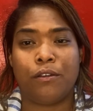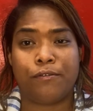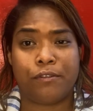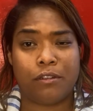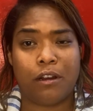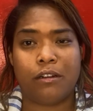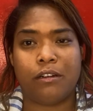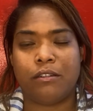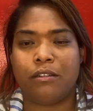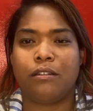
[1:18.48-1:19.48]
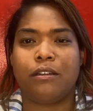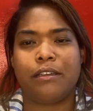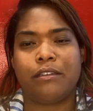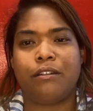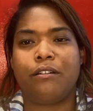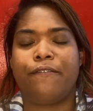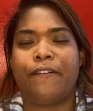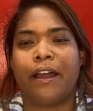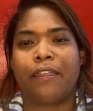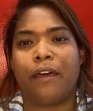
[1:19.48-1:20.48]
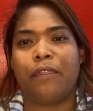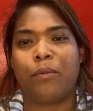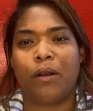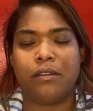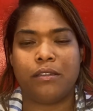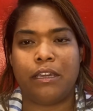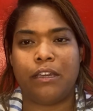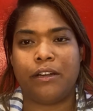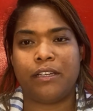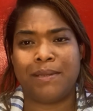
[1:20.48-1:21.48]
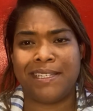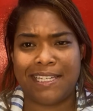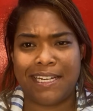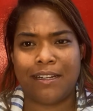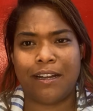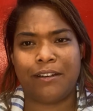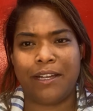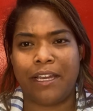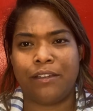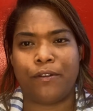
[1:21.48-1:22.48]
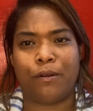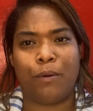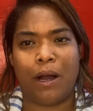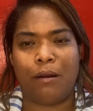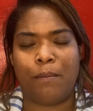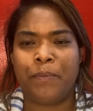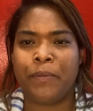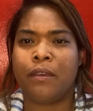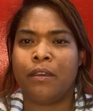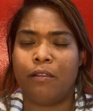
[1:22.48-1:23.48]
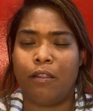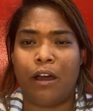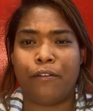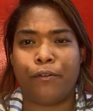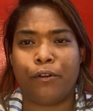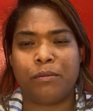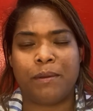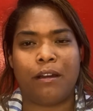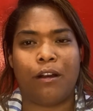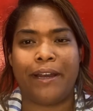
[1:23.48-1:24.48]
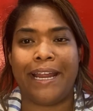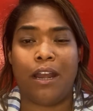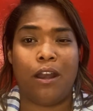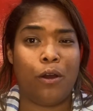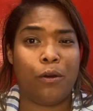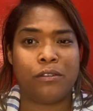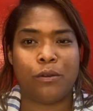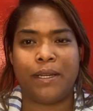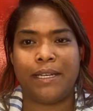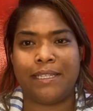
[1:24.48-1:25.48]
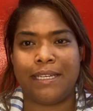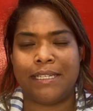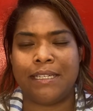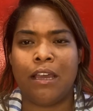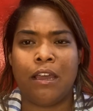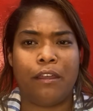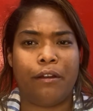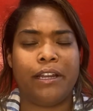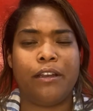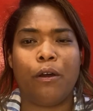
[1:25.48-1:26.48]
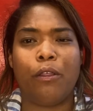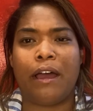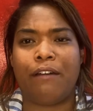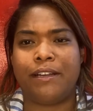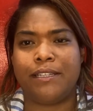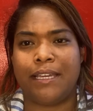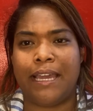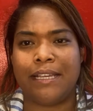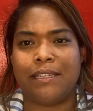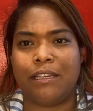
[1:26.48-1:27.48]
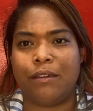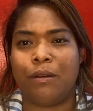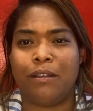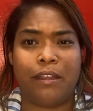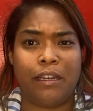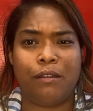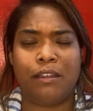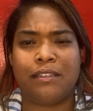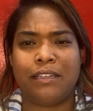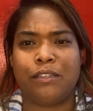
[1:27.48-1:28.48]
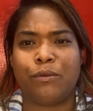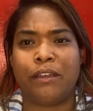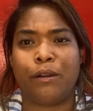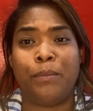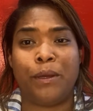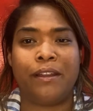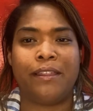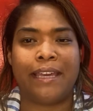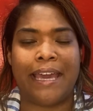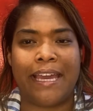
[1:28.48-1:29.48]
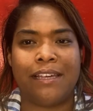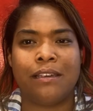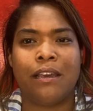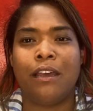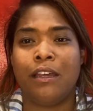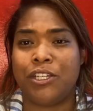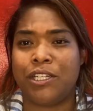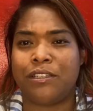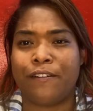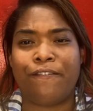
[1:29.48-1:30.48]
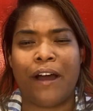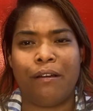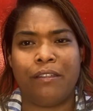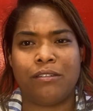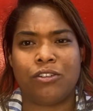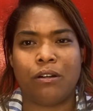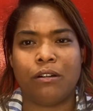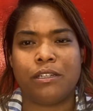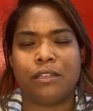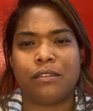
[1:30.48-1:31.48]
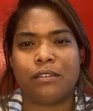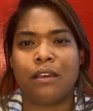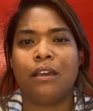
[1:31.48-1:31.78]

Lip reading: For starters, consider the fact that the prosecutor has been sitting on your case for a while. Law enforcement already knows the witnesses, they already know the evidence against you. They knew these things when they're building the case just to file these charges.